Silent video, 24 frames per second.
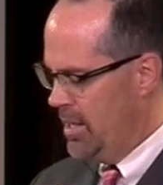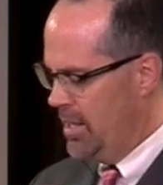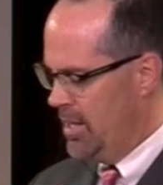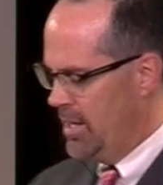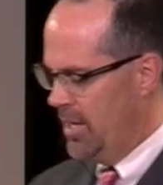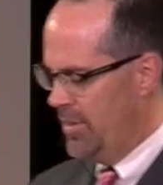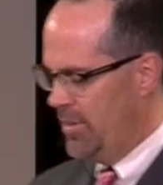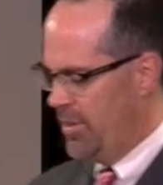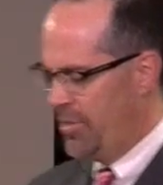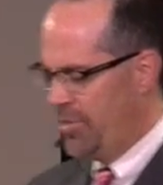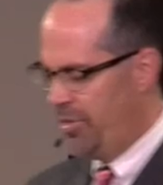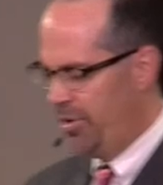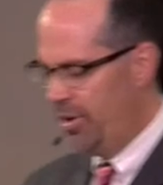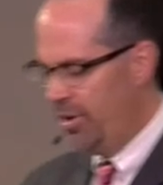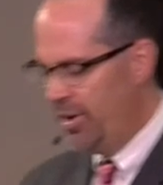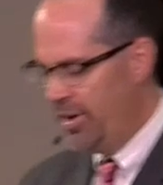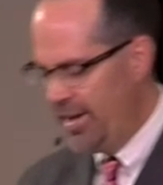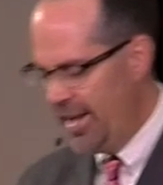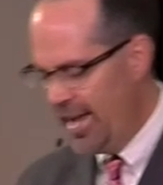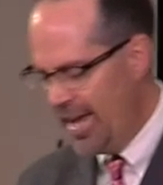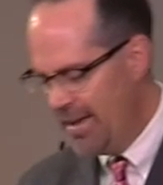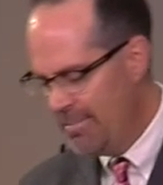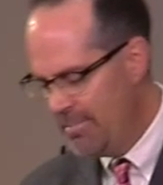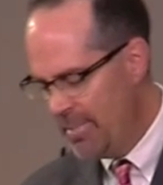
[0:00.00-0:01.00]
And on the
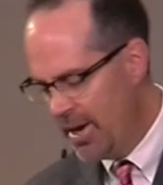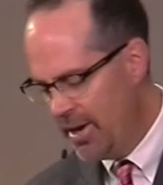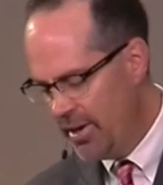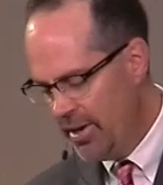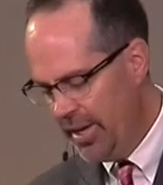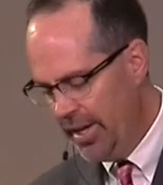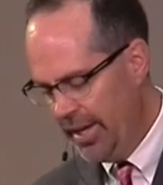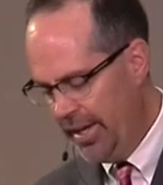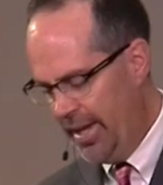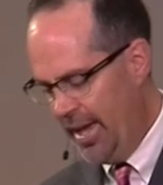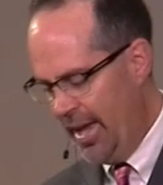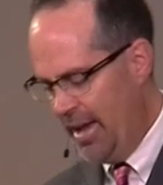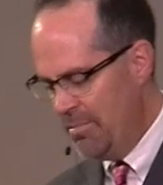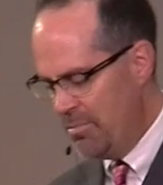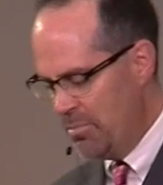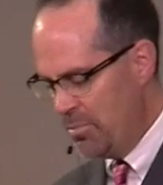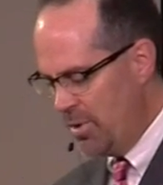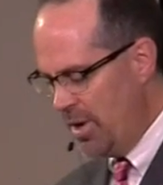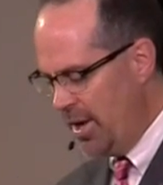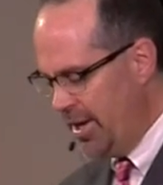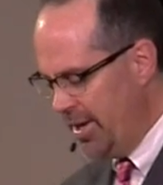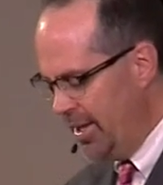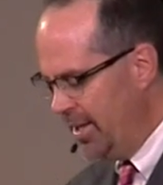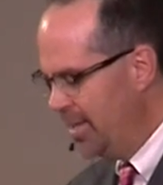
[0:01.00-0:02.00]
third day, Mary
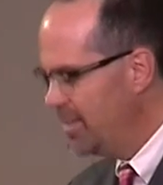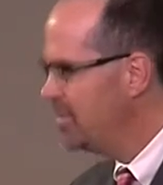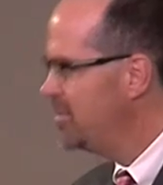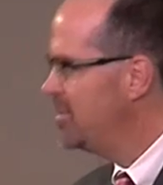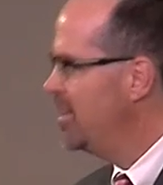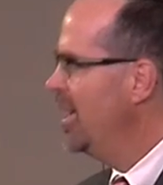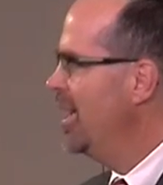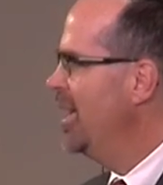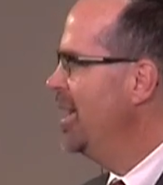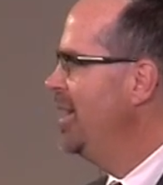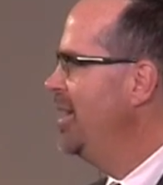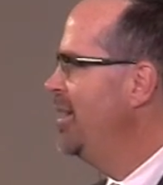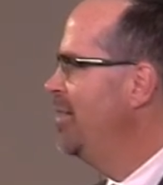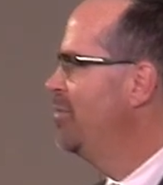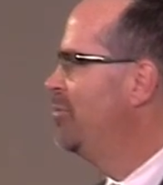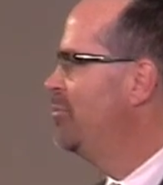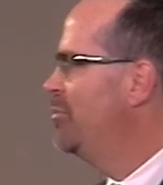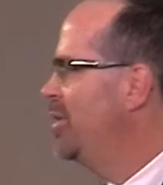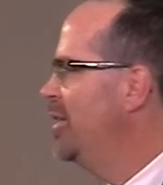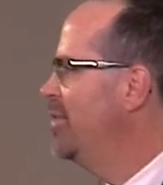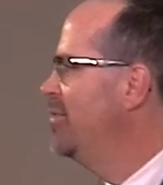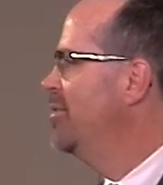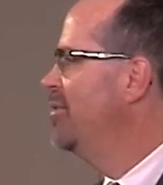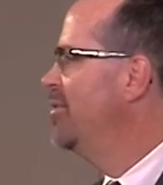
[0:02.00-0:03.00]
came running, saying, He's
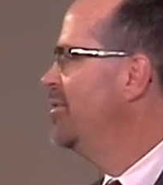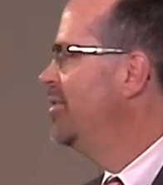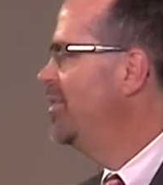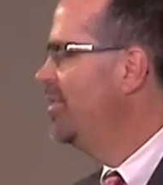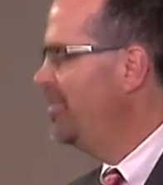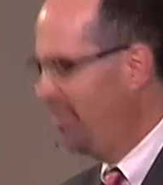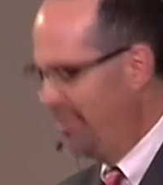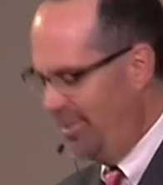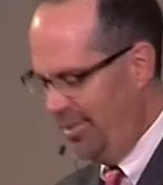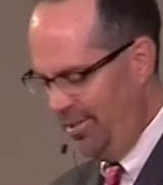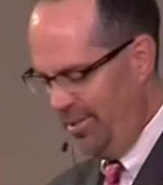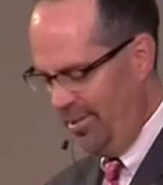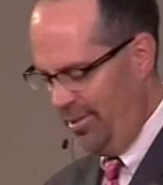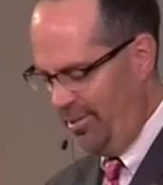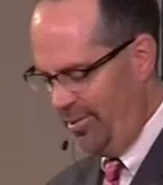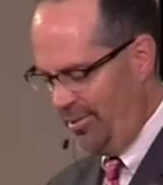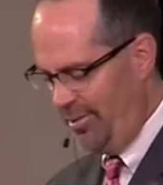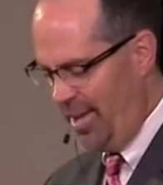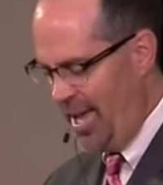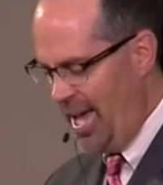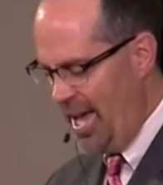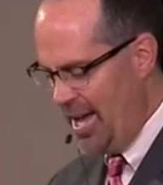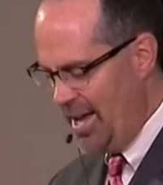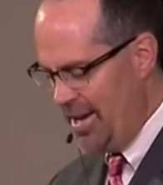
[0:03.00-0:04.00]
risen just as he
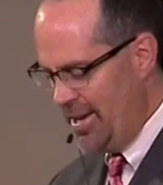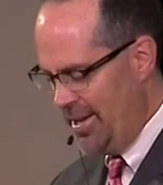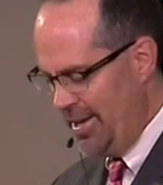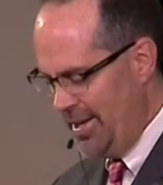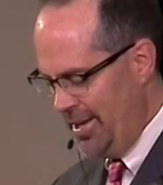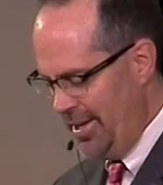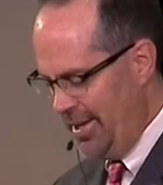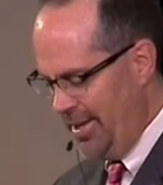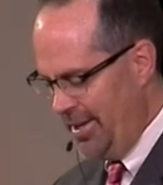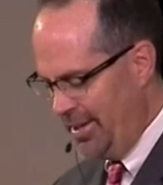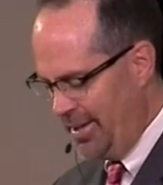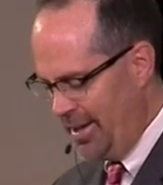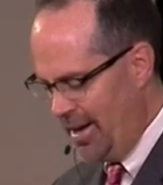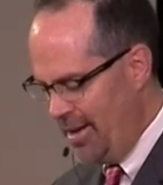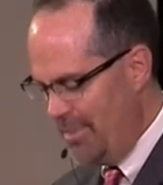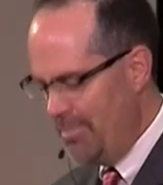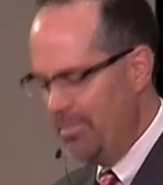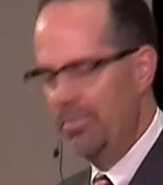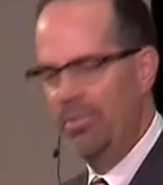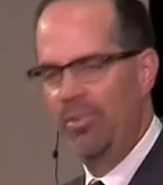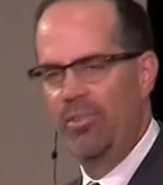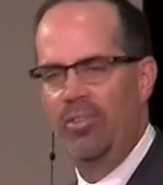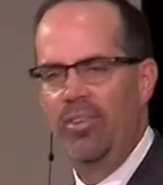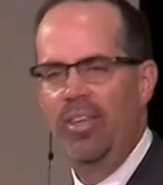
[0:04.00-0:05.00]
said.
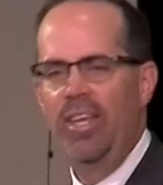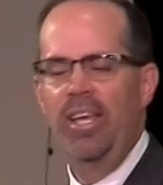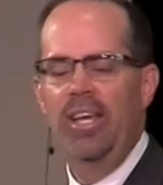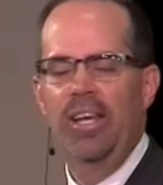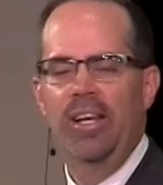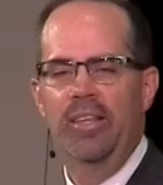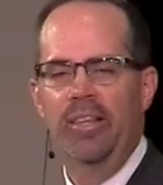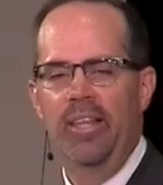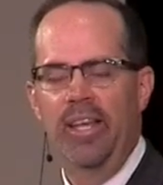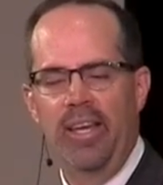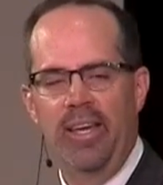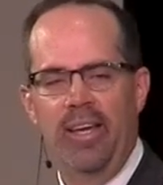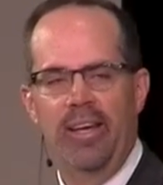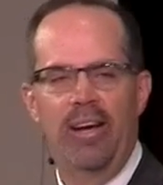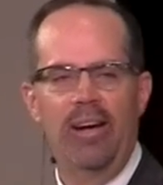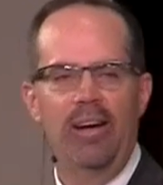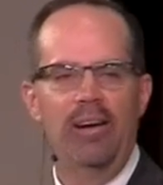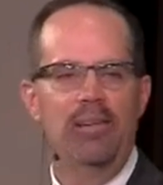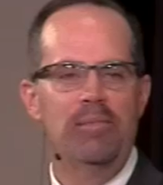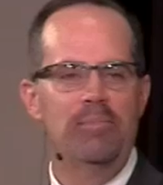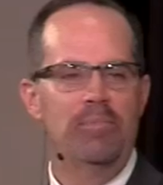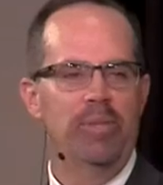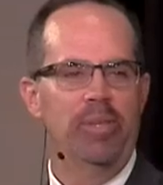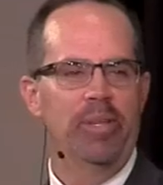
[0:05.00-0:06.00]
Come see. And they
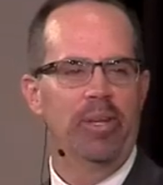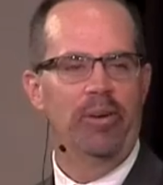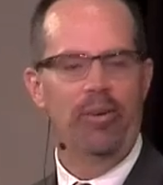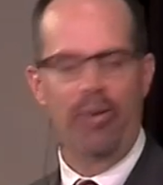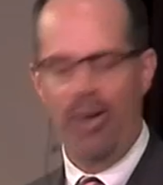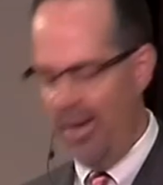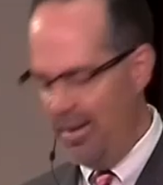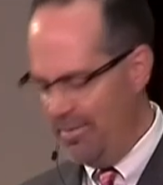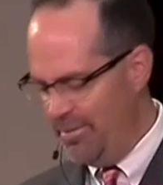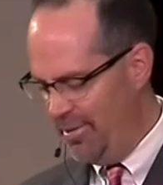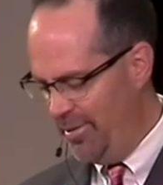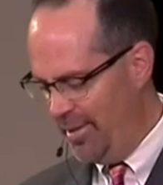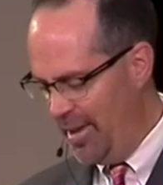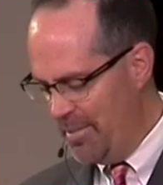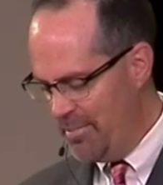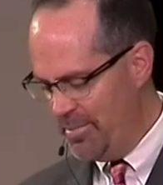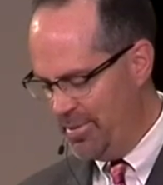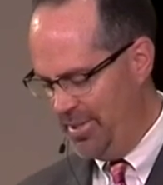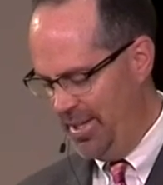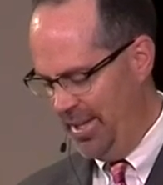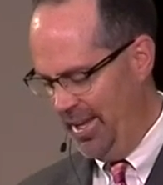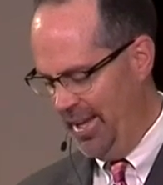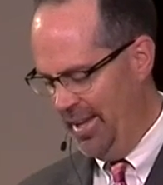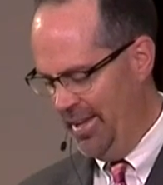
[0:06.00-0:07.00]
come, and the grave is
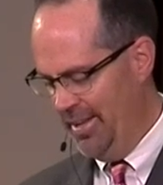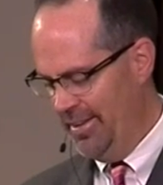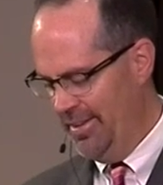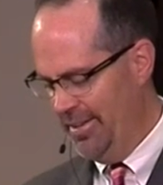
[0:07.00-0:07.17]
empty.